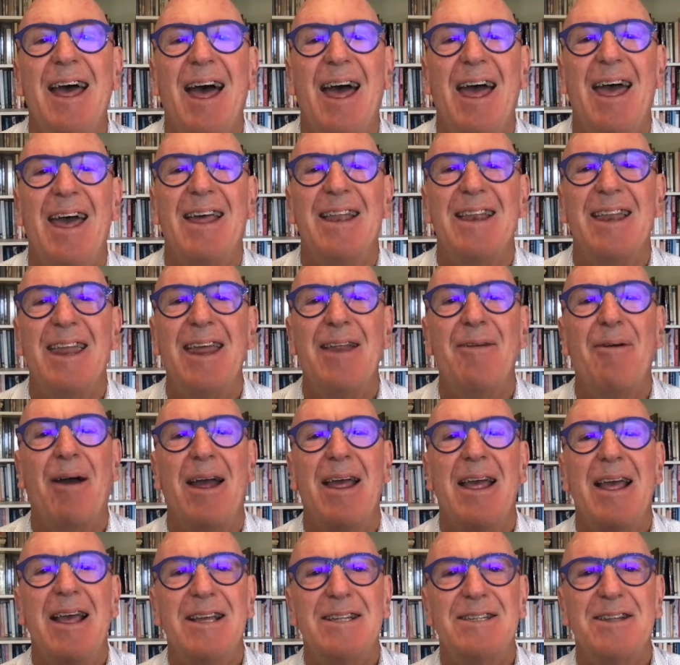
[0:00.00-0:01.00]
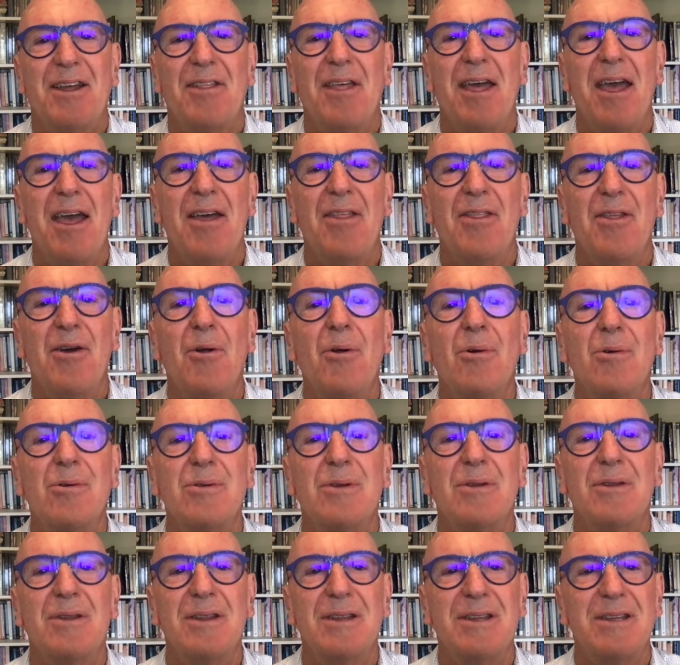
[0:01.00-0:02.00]
And anyway, so they're all,
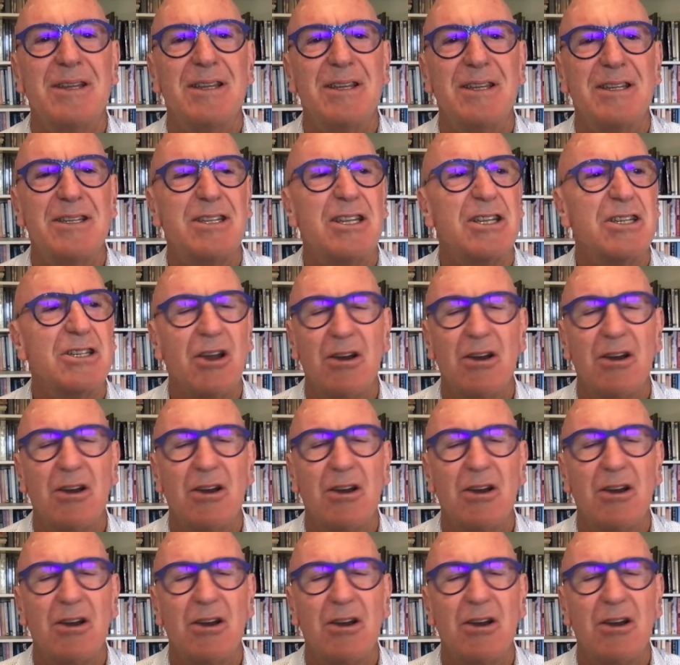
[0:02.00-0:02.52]
she's